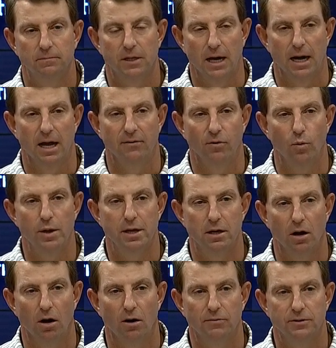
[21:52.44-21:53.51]
kind of have a
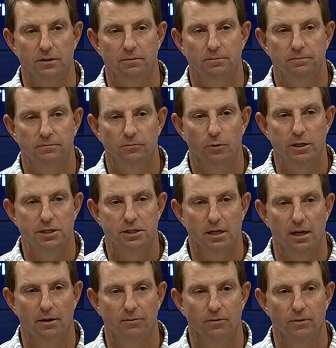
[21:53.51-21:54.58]
week off to
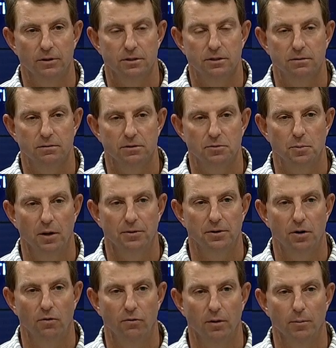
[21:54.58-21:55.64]
reset for this month
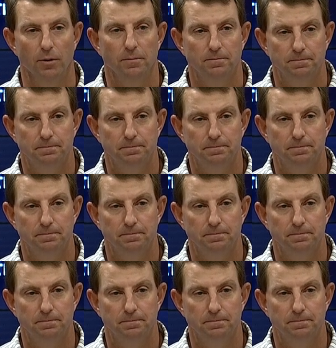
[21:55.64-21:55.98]
of November.